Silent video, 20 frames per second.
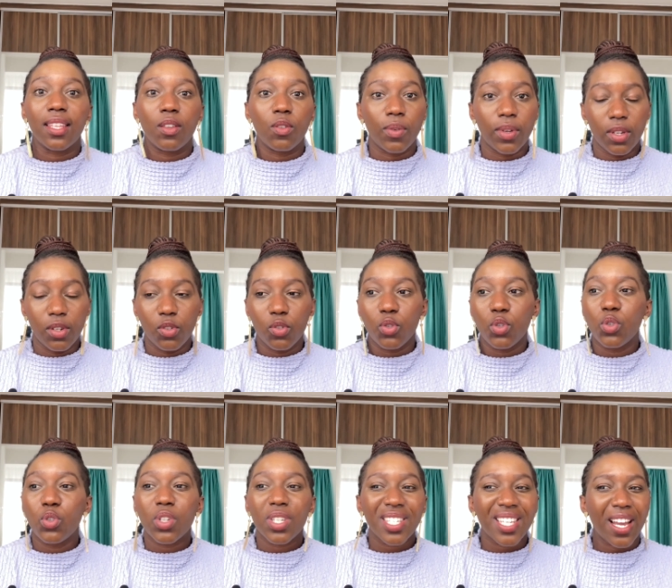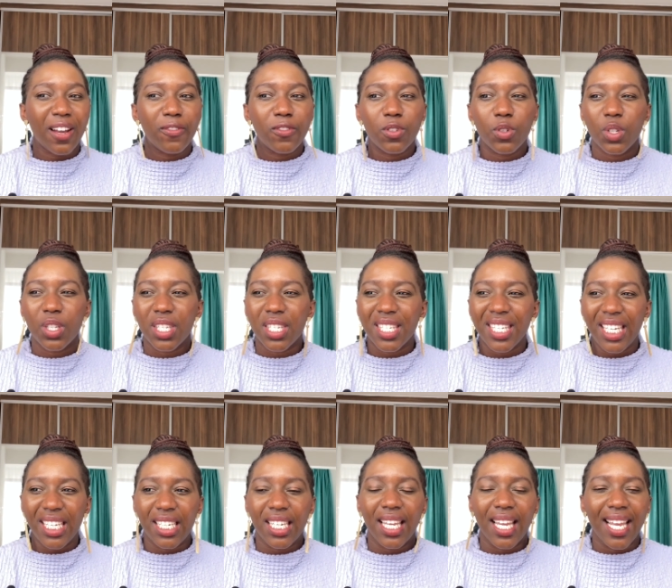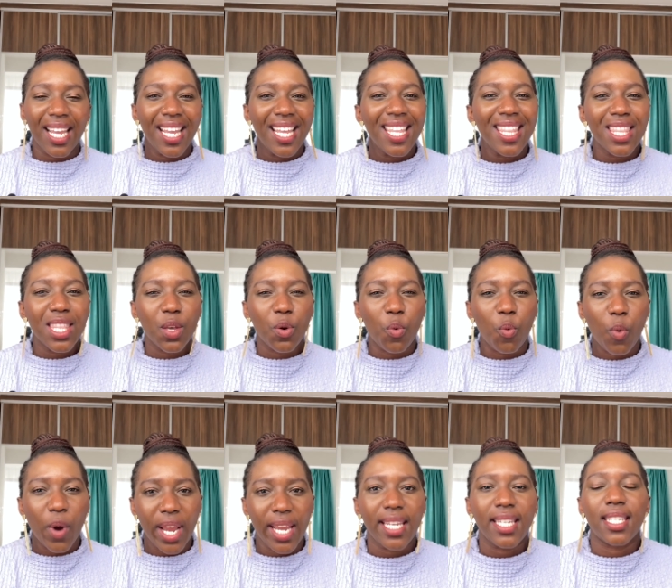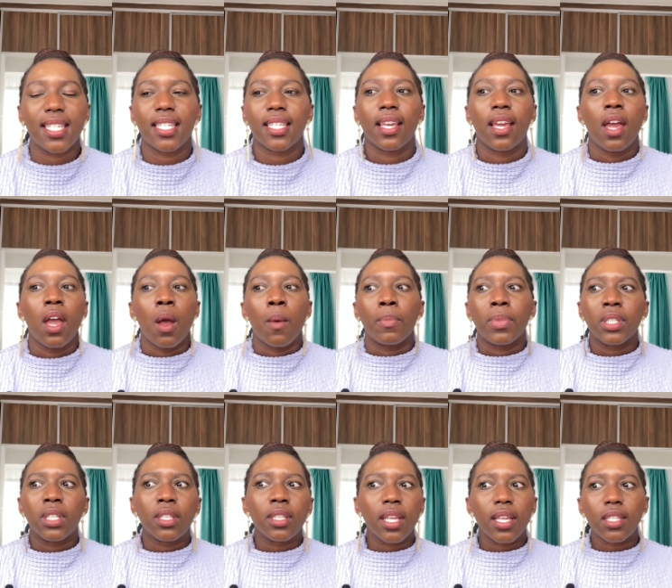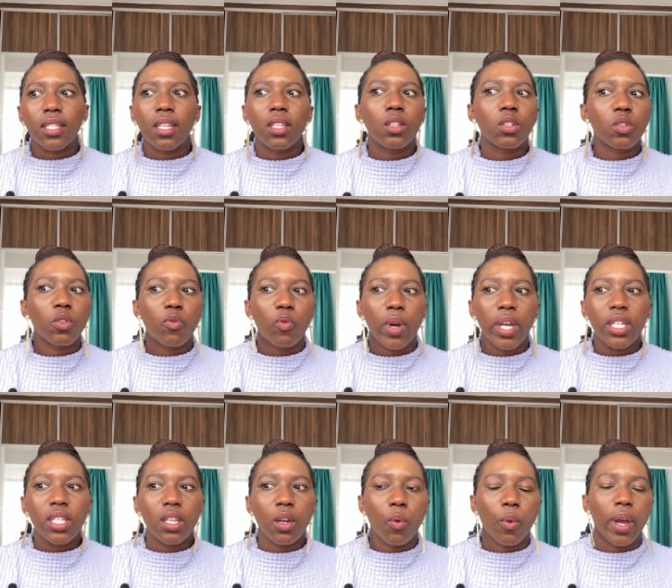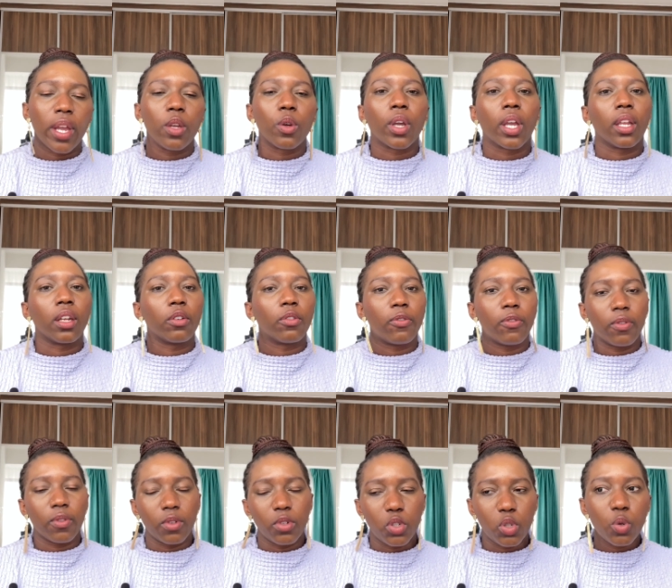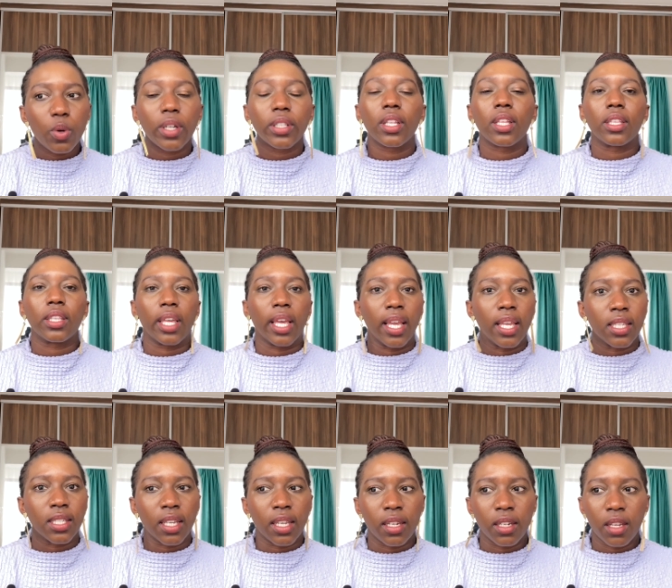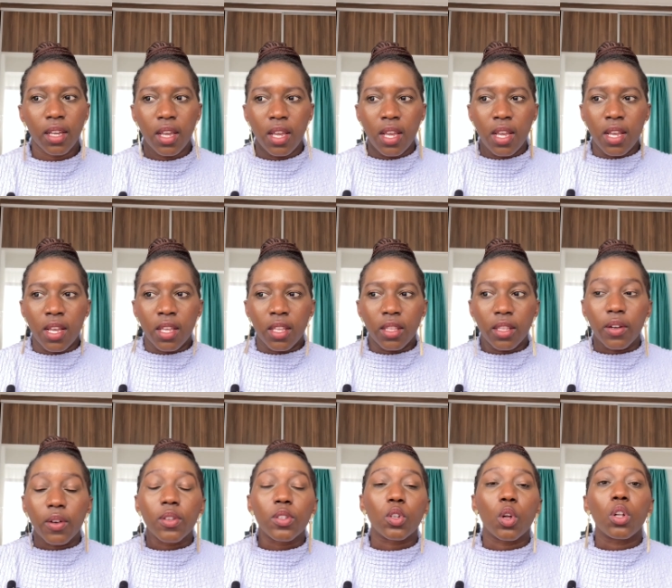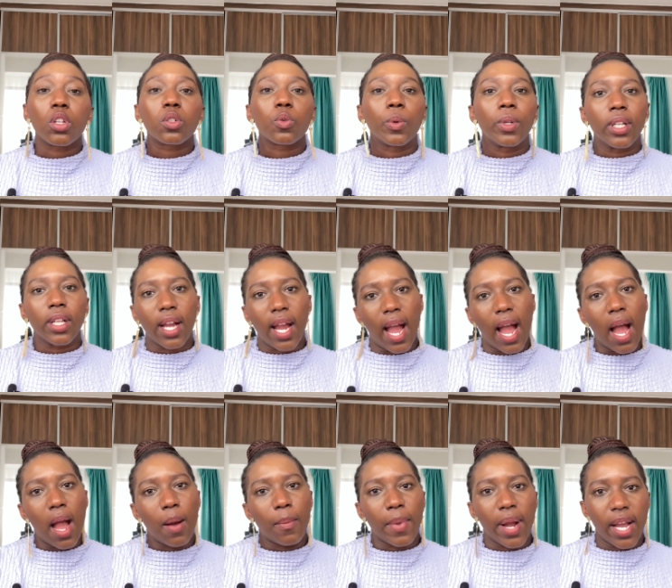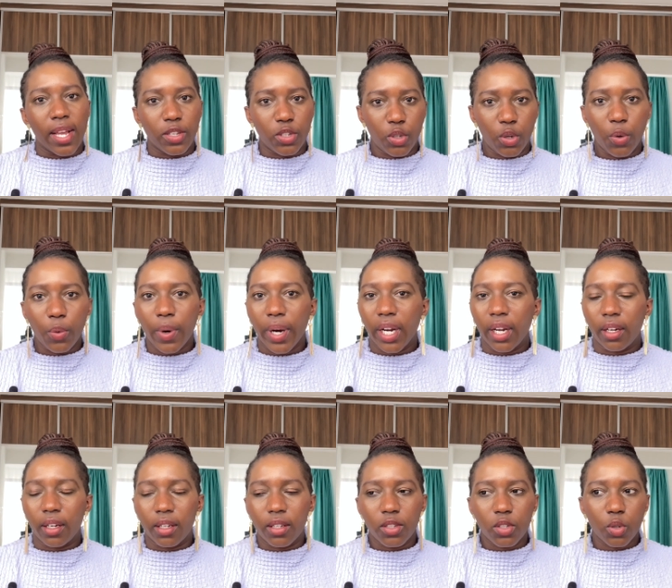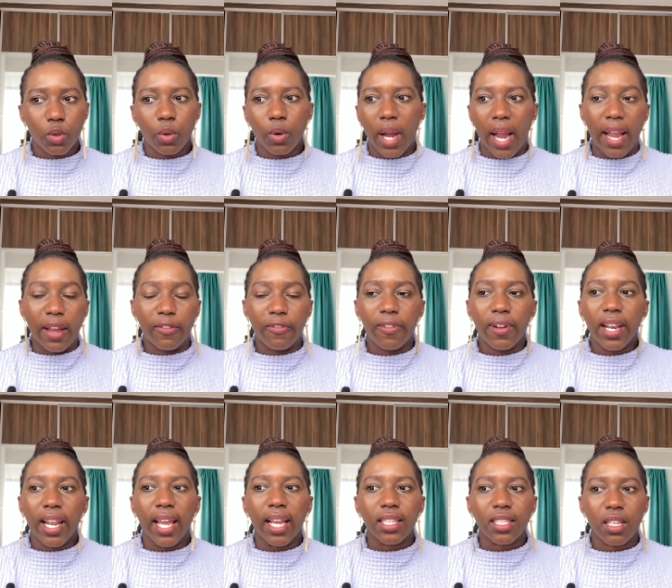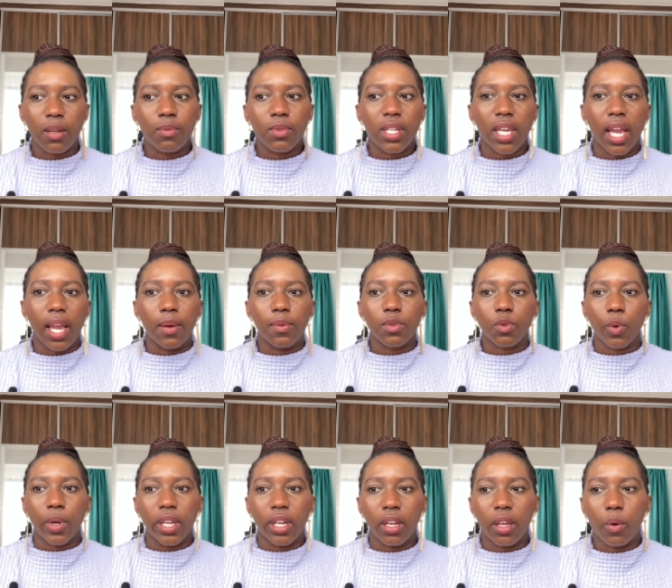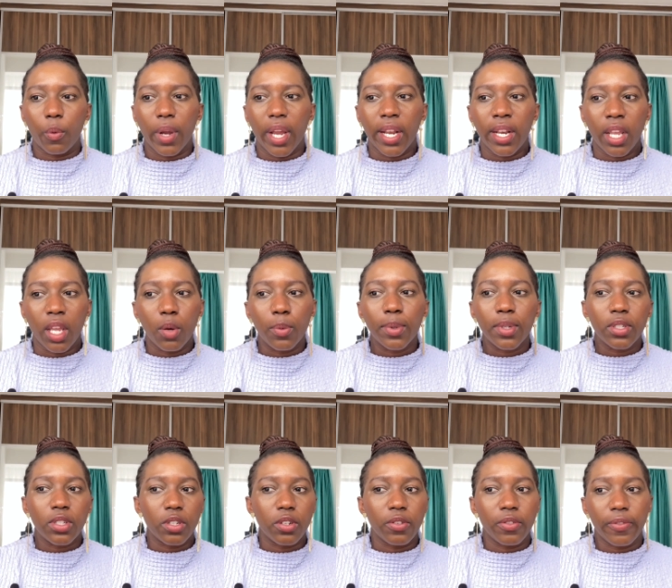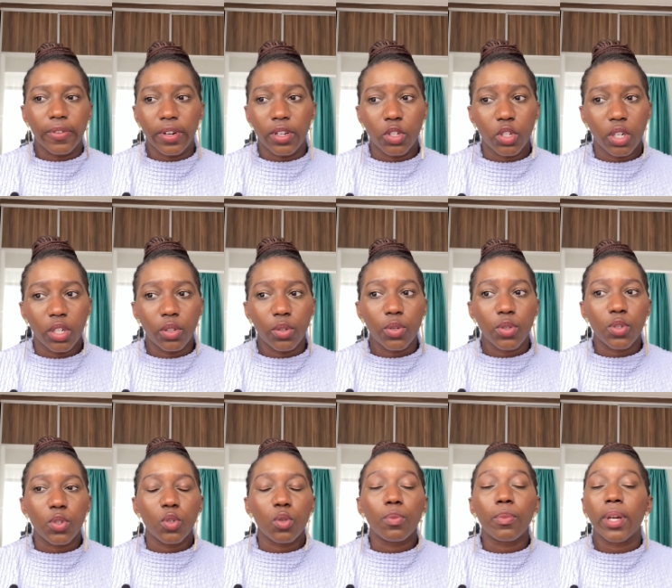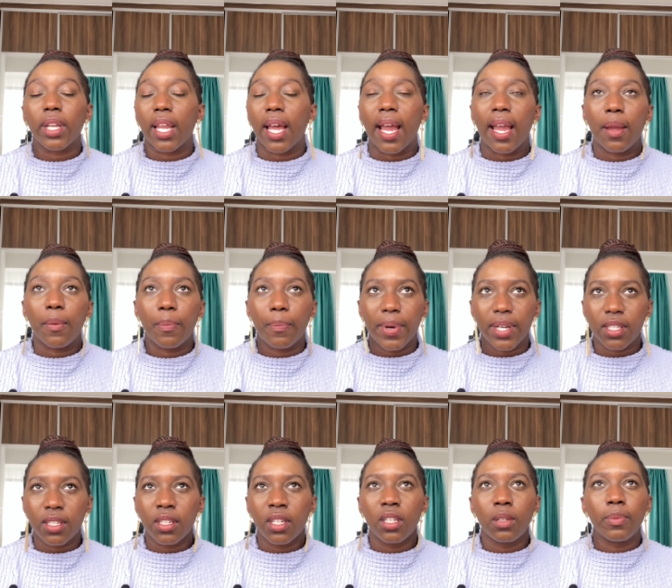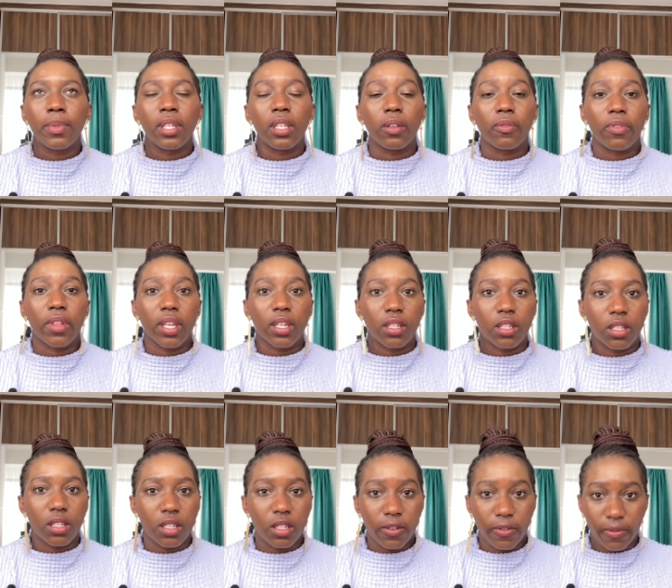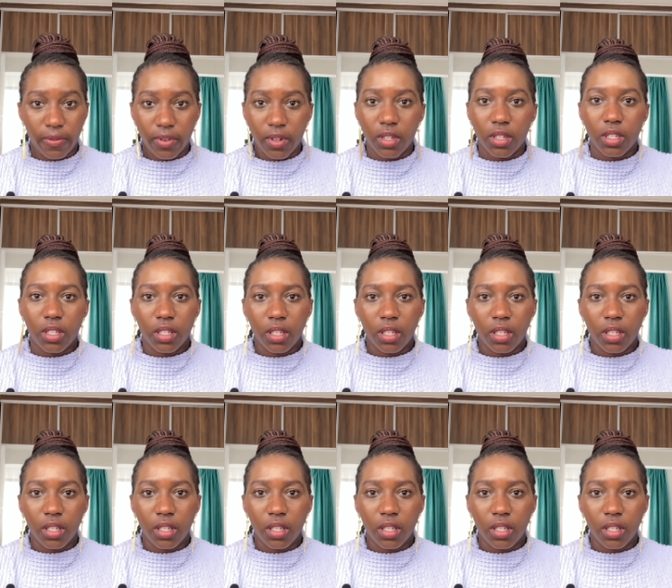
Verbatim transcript: you can do. You just have to sit in the wait. But then there are seasons of waiting where you can do other things and the results will come as you work. So I feel like sometimes we're, we're unable to differentiate those two, but I personally believe that different